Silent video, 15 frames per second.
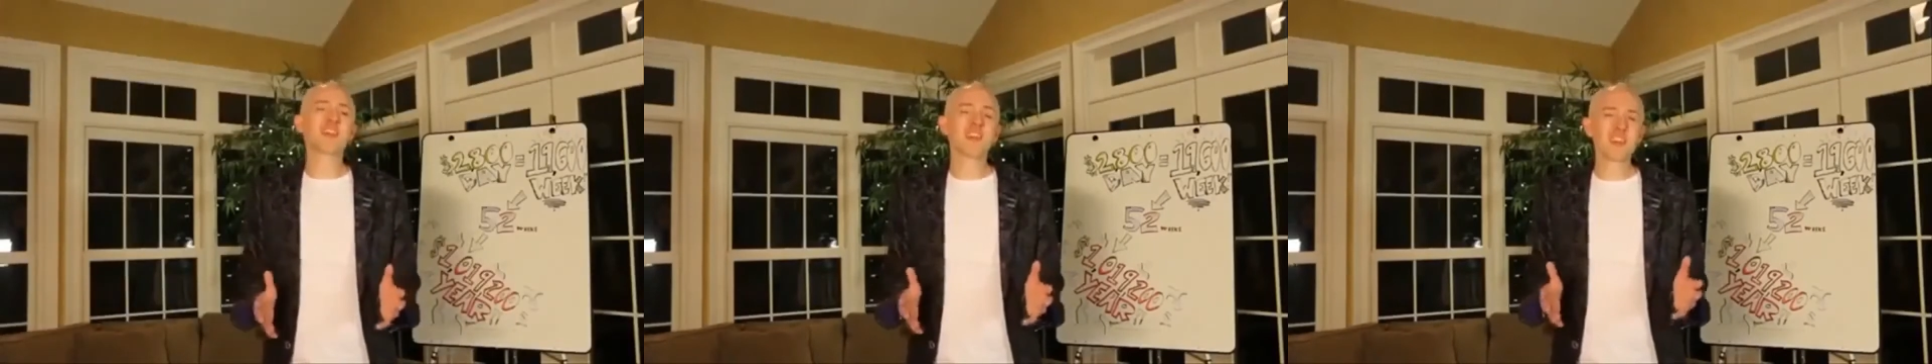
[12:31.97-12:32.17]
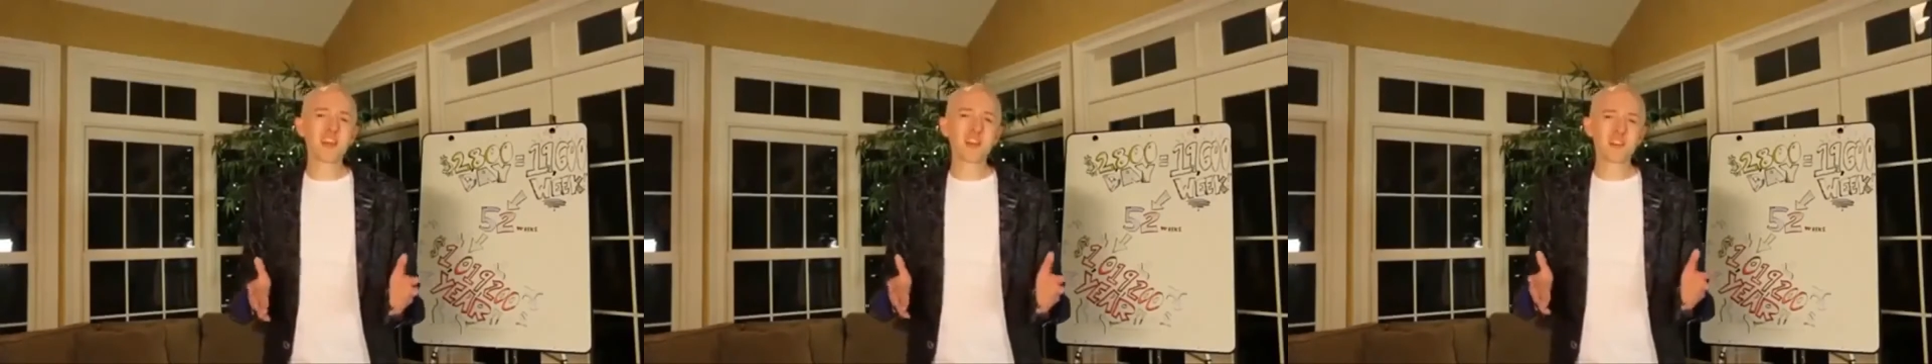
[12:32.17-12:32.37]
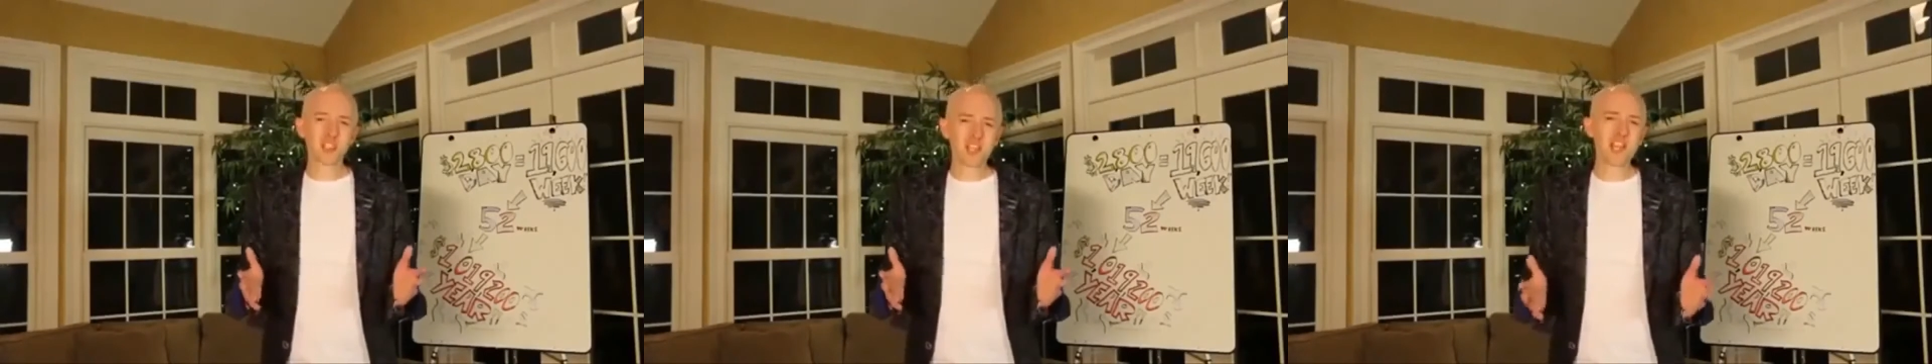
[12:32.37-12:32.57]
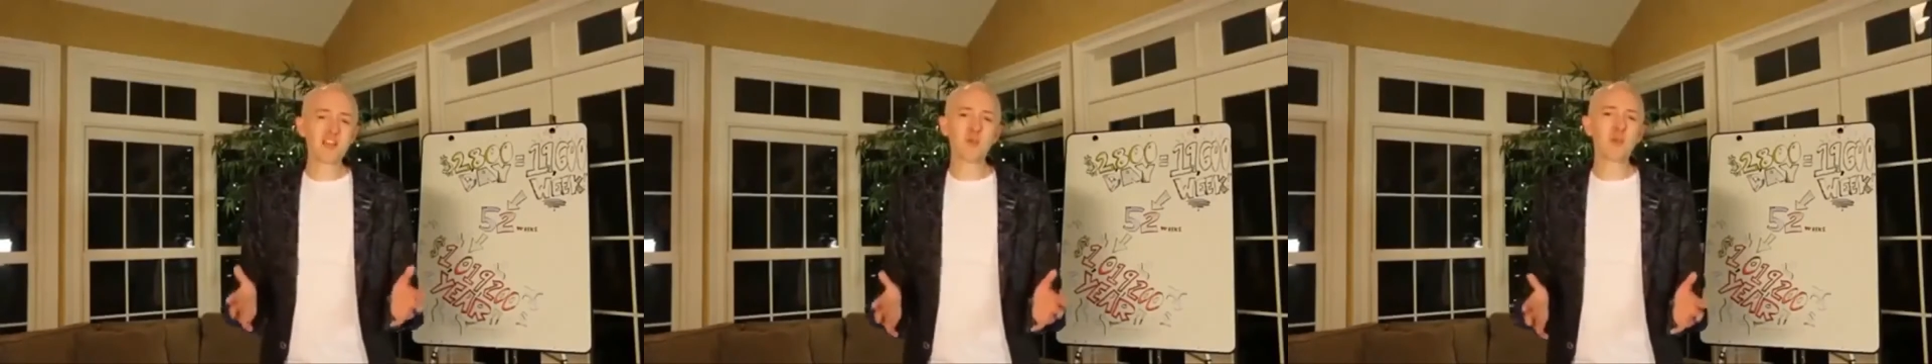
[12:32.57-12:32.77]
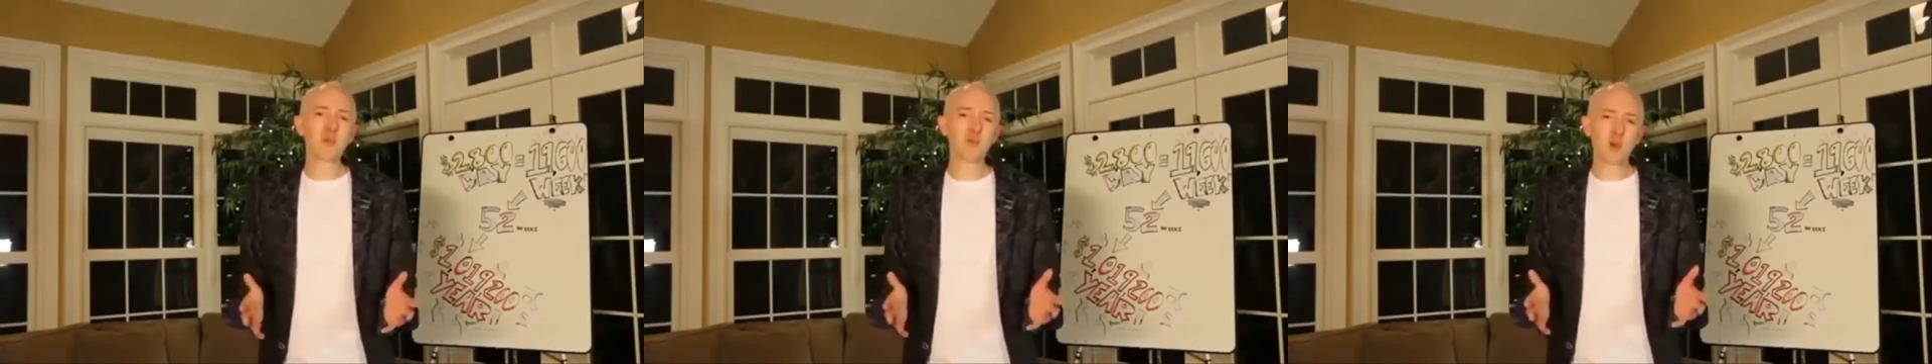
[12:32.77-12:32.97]
you could get a
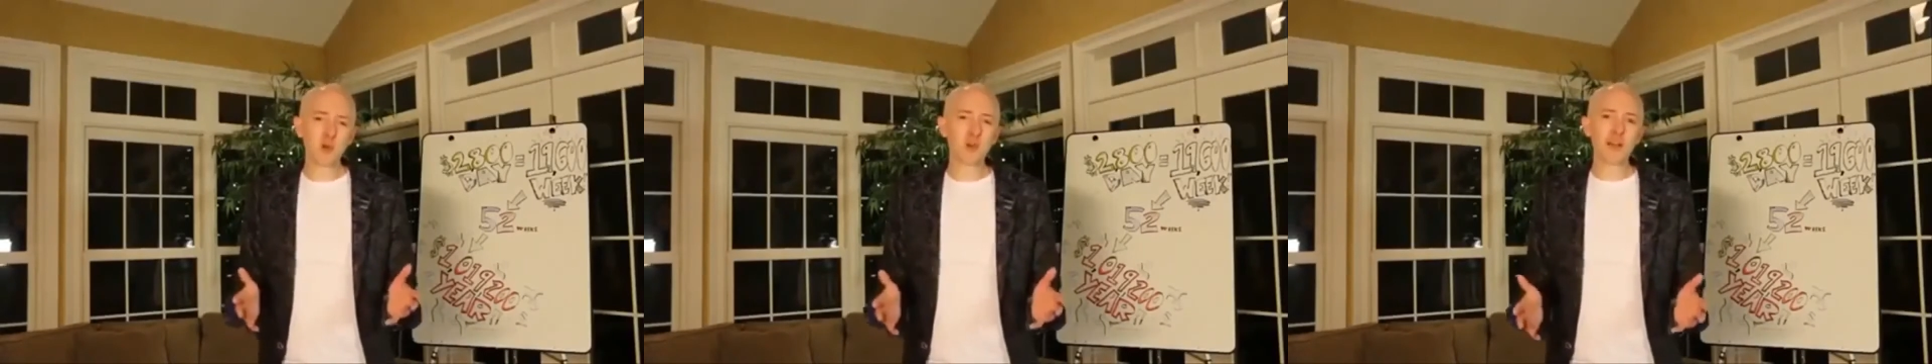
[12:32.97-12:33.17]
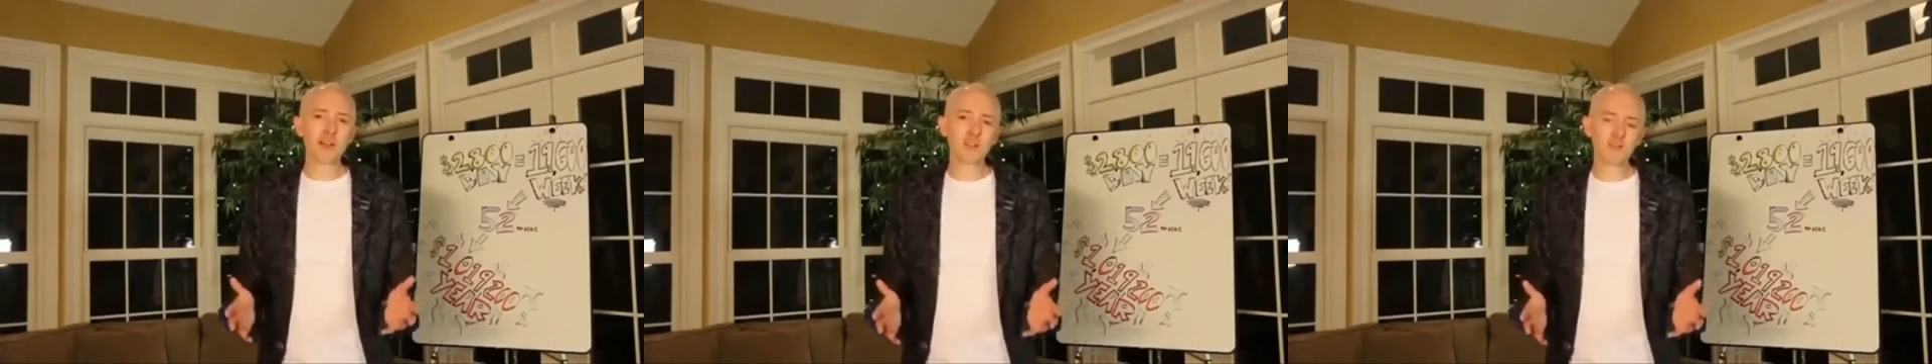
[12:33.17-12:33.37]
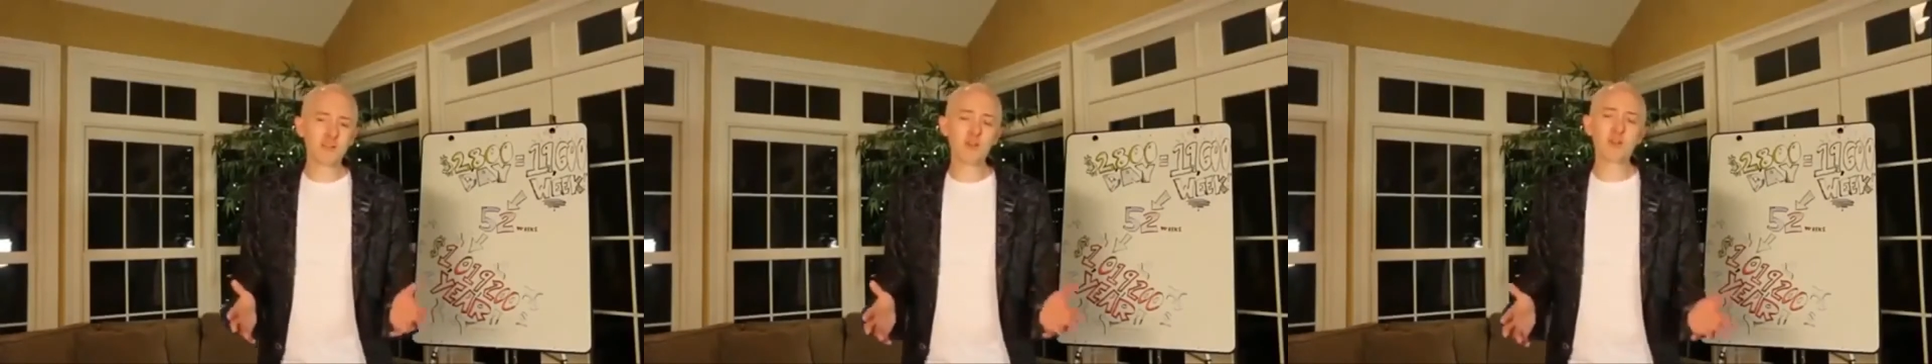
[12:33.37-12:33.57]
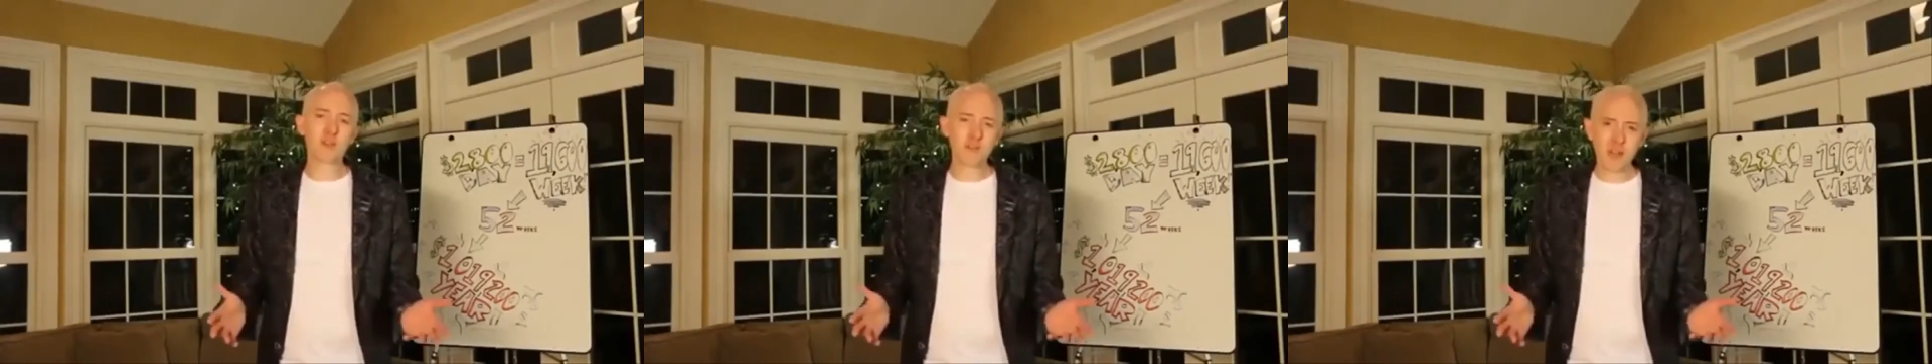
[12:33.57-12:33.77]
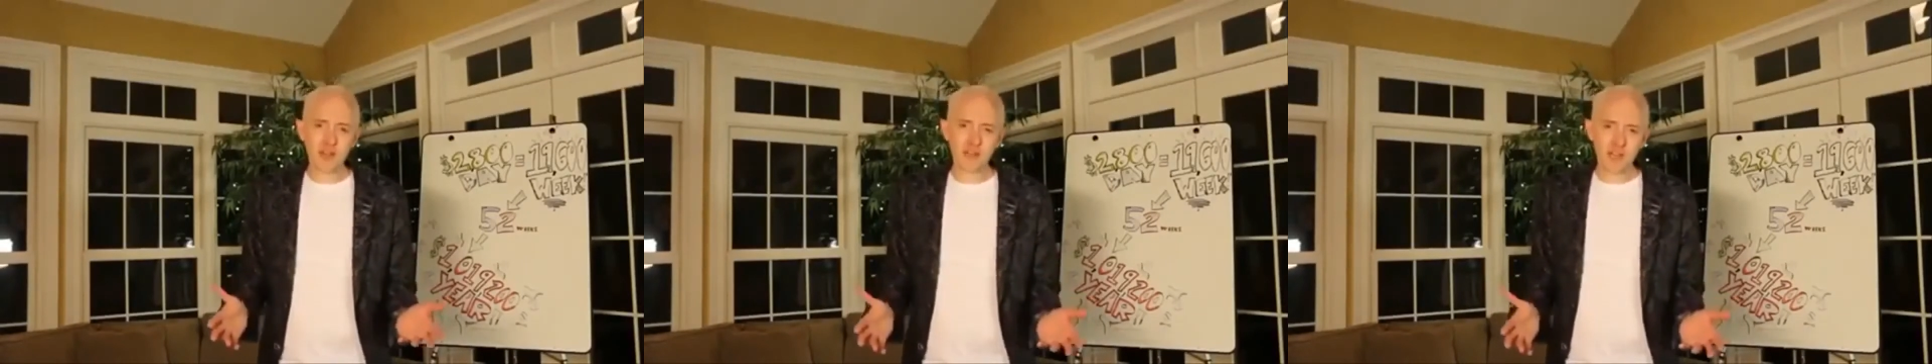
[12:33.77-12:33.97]
genuine Rolex for
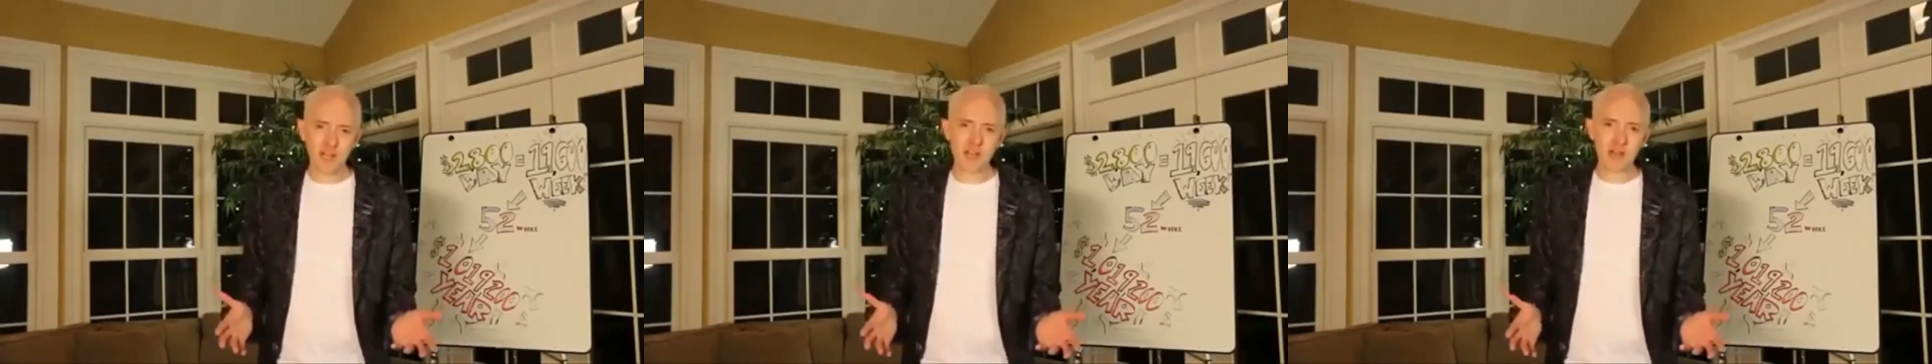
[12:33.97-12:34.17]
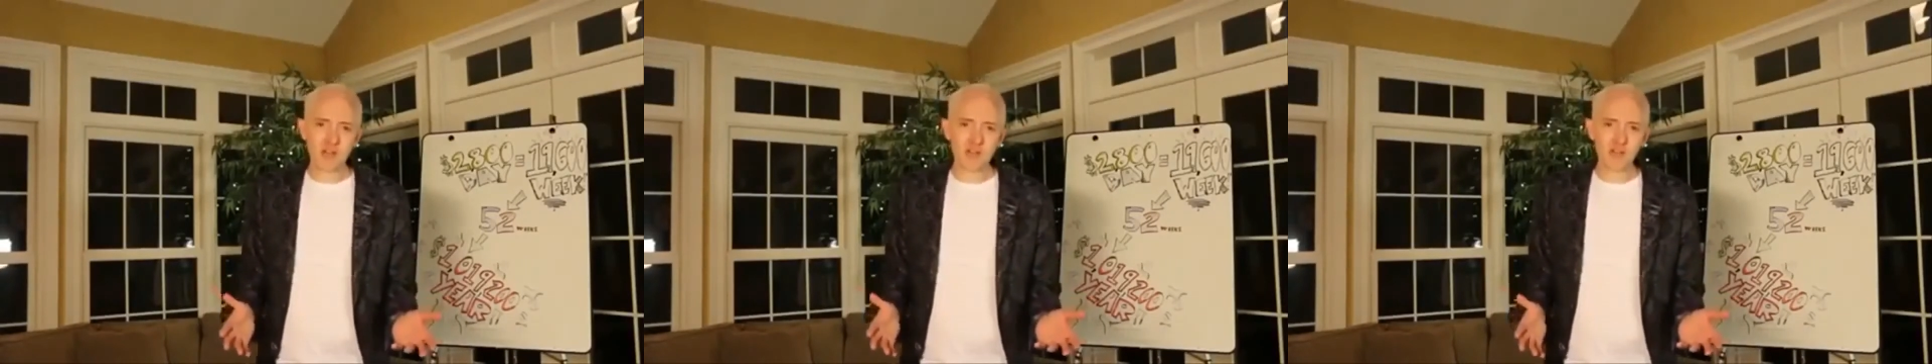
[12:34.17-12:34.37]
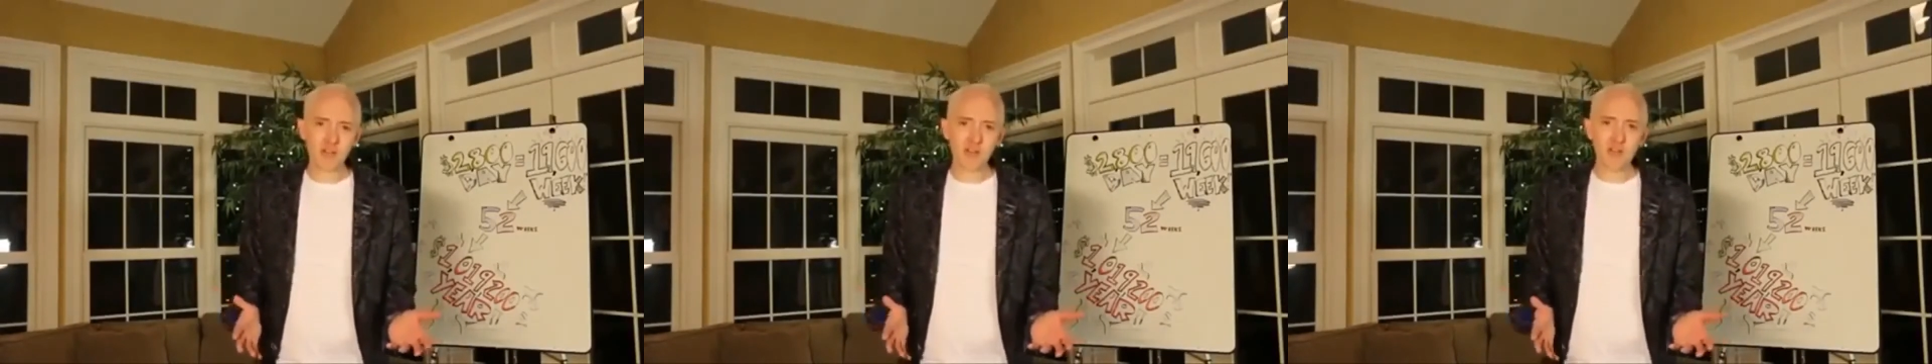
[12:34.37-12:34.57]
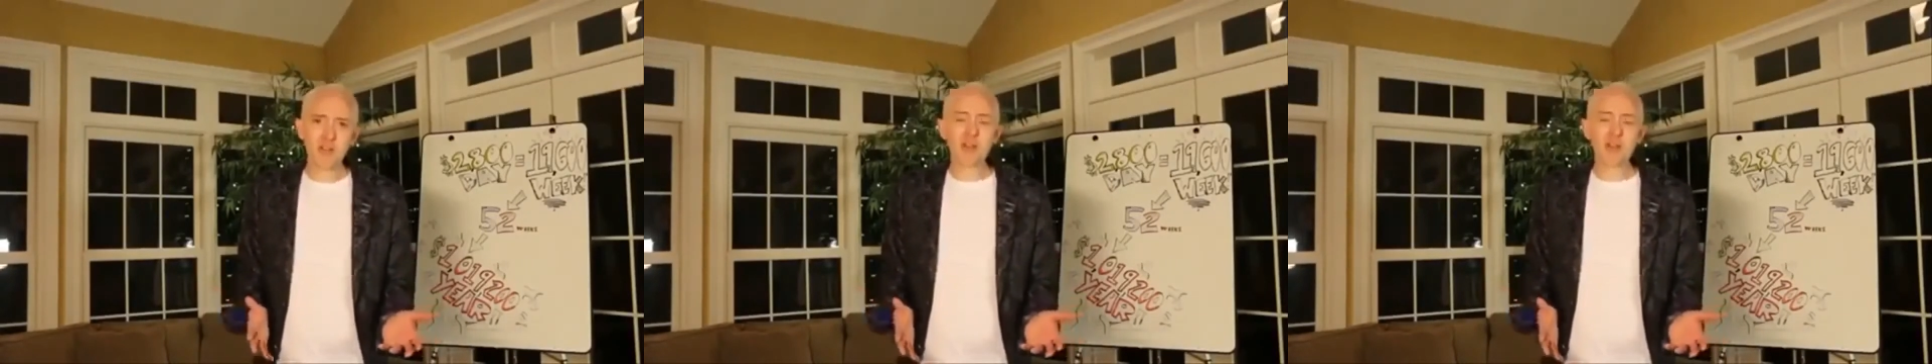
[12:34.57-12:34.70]
only $5.